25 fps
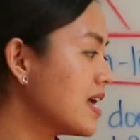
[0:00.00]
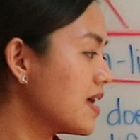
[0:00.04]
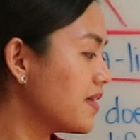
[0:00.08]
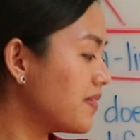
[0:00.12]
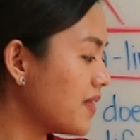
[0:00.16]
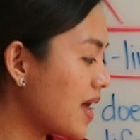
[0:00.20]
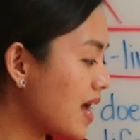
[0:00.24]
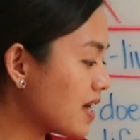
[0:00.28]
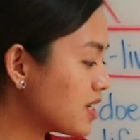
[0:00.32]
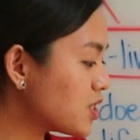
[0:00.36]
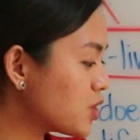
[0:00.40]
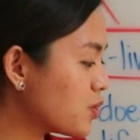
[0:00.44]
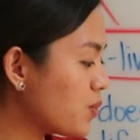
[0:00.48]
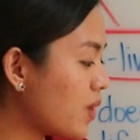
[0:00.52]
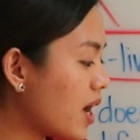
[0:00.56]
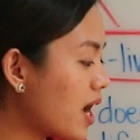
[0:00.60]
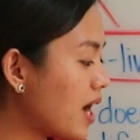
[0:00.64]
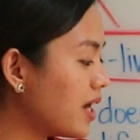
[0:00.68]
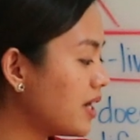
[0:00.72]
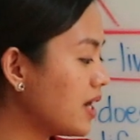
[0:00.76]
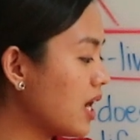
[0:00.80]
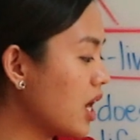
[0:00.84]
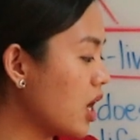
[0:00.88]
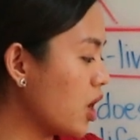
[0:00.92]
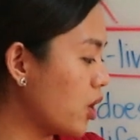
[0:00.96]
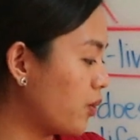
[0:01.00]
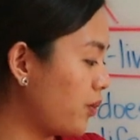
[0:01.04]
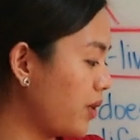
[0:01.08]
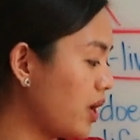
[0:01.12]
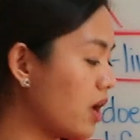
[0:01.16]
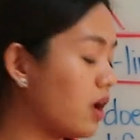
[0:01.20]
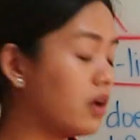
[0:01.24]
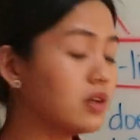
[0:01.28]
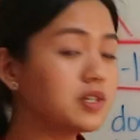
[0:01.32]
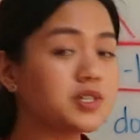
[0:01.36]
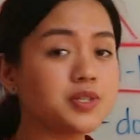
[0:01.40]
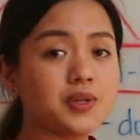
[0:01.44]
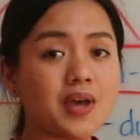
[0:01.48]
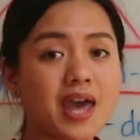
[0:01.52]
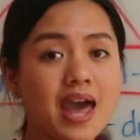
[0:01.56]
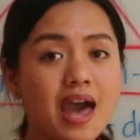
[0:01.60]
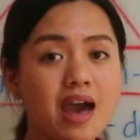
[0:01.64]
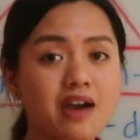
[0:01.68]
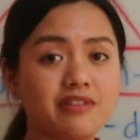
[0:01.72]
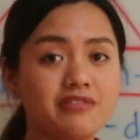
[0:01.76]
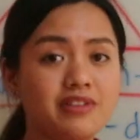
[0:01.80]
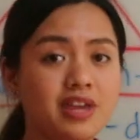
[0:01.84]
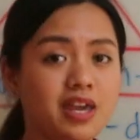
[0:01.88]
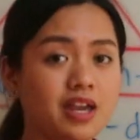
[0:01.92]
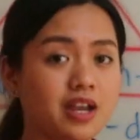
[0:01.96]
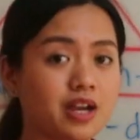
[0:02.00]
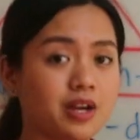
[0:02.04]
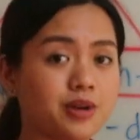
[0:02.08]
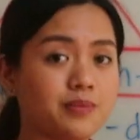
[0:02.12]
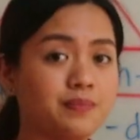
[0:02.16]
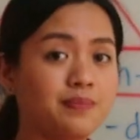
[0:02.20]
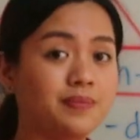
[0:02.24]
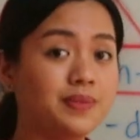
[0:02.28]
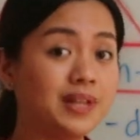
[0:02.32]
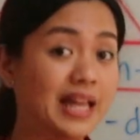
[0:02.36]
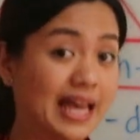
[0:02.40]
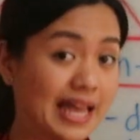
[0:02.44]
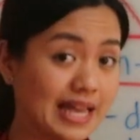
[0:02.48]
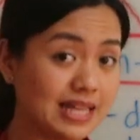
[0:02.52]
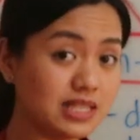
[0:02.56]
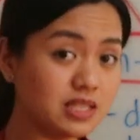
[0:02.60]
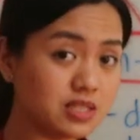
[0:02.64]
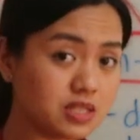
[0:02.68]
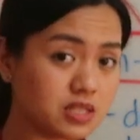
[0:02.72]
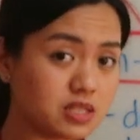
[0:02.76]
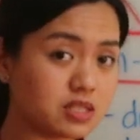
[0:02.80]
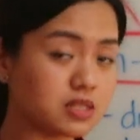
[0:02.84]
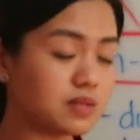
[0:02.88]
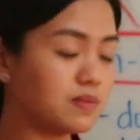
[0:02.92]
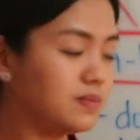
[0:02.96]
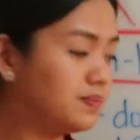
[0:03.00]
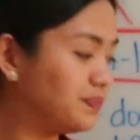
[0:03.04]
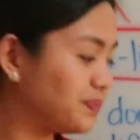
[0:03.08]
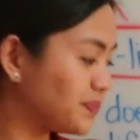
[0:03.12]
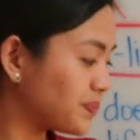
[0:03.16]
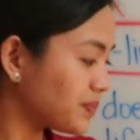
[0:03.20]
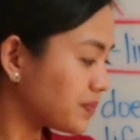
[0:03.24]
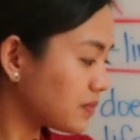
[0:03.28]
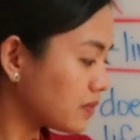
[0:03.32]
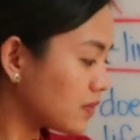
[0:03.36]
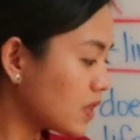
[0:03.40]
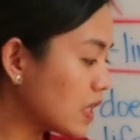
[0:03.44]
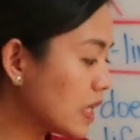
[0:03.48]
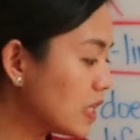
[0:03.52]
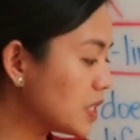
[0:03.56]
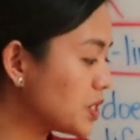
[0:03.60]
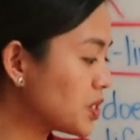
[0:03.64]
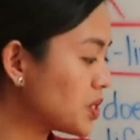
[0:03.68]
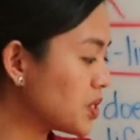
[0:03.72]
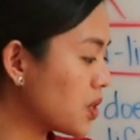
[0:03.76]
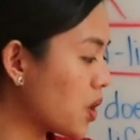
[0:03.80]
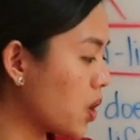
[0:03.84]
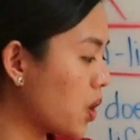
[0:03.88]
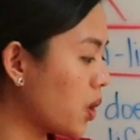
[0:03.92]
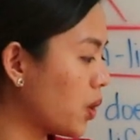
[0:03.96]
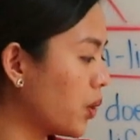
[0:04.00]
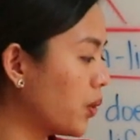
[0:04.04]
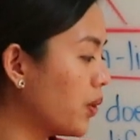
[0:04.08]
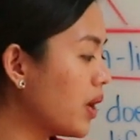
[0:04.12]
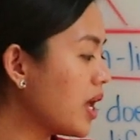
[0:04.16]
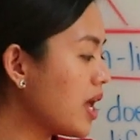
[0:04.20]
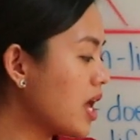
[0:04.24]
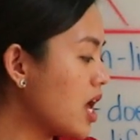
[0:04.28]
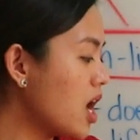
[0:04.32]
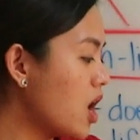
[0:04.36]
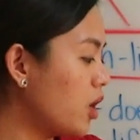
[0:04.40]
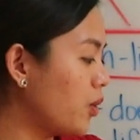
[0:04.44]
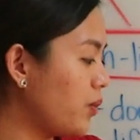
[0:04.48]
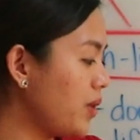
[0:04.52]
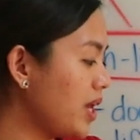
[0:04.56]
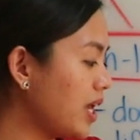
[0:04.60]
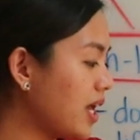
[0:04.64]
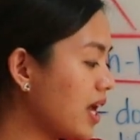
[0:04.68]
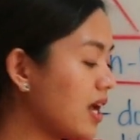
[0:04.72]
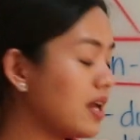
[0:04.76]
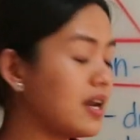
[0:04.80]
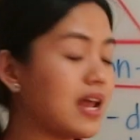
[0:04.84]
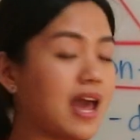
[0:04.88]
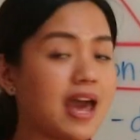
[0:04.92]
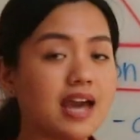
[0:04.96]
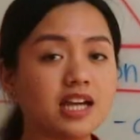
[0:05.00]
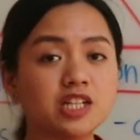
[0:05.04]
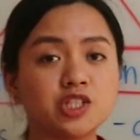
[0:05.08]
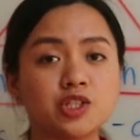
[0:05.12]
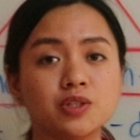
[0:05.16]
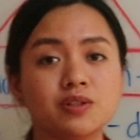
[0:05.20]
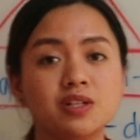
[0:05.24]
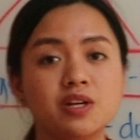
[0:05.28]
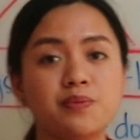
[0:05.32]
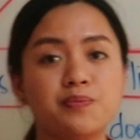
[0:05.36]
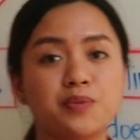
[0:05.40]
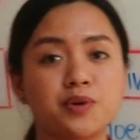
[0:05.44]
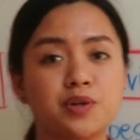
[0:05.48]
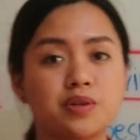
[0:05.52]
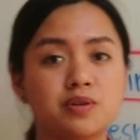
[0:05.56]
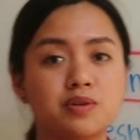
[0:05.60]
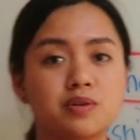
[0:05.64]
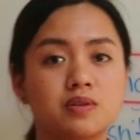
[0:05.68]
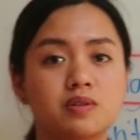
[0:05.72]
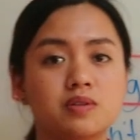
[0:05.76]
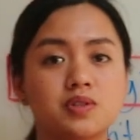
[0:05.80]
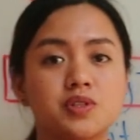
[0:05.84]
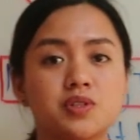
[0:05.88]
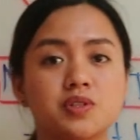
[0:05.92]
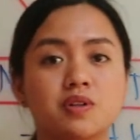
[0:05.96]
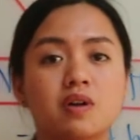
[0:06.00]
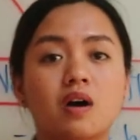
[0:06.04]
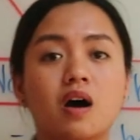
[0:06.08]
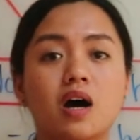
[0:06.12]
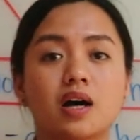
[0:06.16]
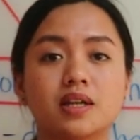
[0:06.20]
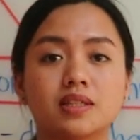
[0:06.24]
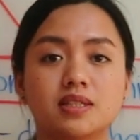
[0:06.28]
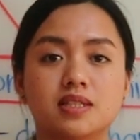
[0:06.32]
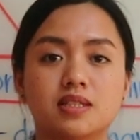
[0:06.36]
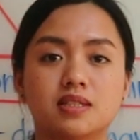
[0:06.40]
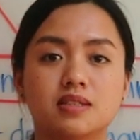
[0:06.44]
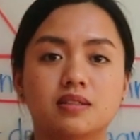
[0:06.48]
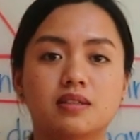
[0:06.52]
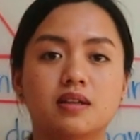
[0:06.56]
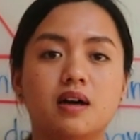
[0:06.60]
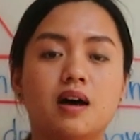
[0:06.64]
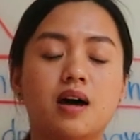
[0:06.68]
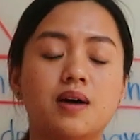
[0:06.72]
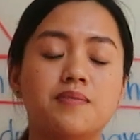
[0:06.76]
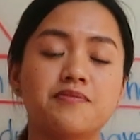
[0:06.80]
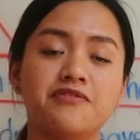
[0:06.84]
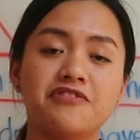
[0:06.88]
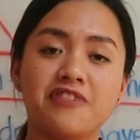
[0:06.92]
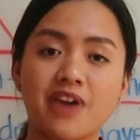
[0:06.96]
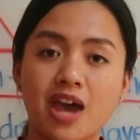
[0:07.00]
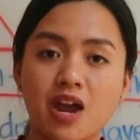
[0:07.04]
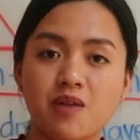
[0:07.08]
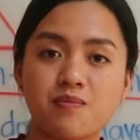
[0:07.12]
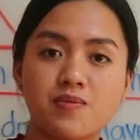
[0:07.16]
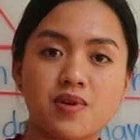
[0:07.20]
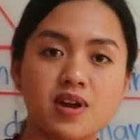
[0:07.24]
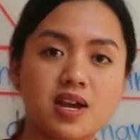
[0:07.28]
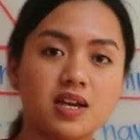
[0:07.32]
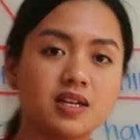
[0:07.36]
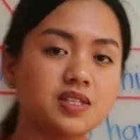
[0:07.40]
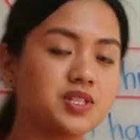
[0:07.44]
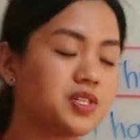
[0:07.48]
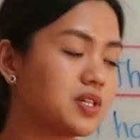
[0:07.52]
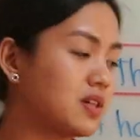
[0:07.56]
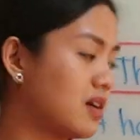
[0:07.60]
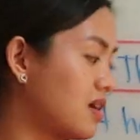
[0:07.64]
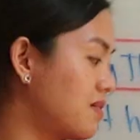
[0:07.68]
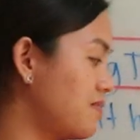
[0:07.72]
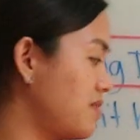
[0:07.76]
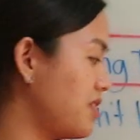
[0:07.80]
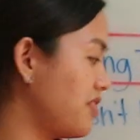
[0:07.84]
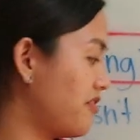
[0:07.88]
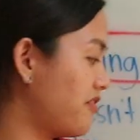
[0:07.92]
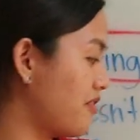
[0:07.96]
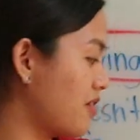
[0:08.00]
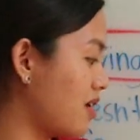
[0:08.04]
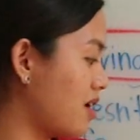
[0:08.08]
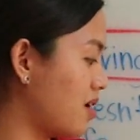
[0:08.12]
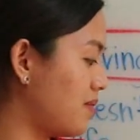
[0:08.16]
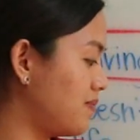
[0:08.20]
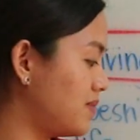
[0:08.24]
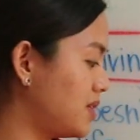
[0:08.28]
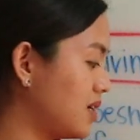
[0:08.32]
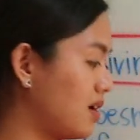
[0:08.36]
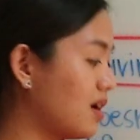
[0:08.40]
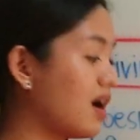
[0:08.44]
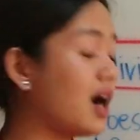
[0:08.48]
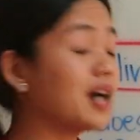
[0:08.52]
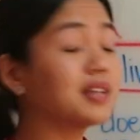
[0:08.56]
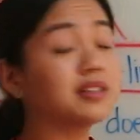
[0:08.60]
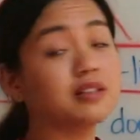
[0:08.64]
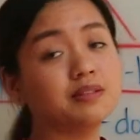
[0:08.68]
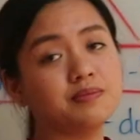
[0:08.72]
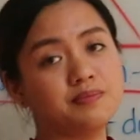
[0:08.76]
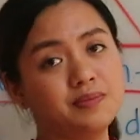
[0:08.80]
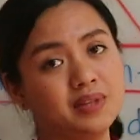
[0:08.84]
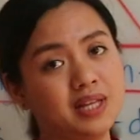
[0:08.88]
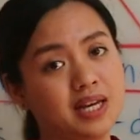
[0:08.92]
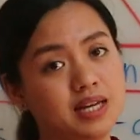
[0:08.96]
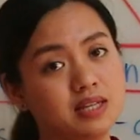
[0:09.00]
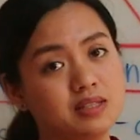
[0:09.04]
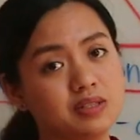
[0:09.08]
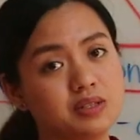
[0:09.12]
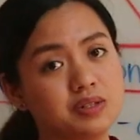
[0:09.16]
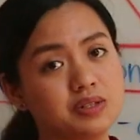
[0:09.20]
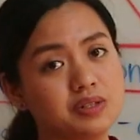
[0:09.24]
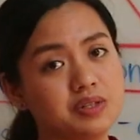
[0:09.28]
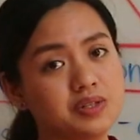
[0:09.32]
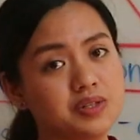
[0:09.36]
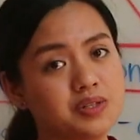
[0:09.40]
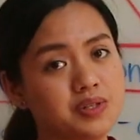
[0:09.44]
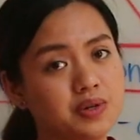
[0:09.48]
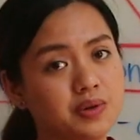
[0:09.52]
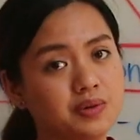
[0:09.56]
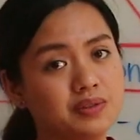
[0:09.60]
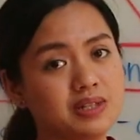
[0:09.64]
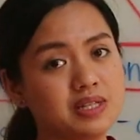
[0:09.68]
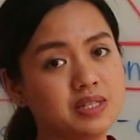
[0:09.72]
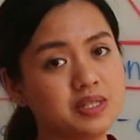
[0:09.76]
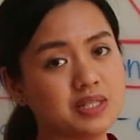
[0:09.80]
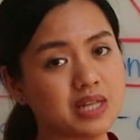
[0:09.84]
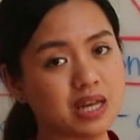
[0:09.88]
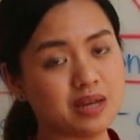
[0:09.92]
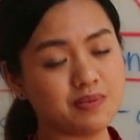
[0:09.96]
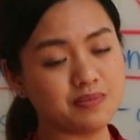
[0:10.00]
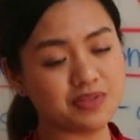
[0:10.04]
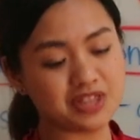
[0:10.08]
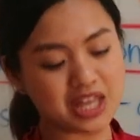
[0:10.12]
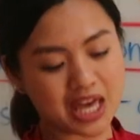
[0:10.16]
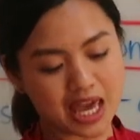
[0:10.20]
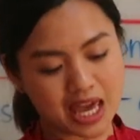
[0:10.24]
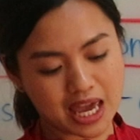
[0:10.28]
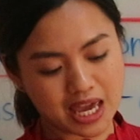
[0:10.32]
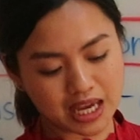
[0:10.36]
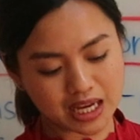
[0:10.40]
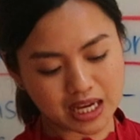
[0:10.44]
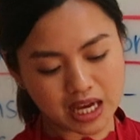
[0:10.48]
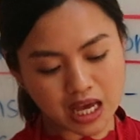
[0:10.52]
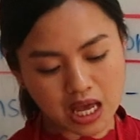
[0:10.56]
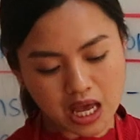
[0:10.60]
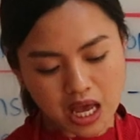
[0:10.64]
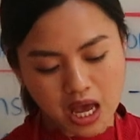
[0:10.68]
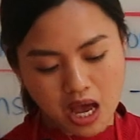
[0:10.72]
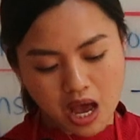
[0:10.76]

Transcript: Next one, we also have here plants. So we can actually produce cotton fabrics coming from the cotton plants. So the same thing,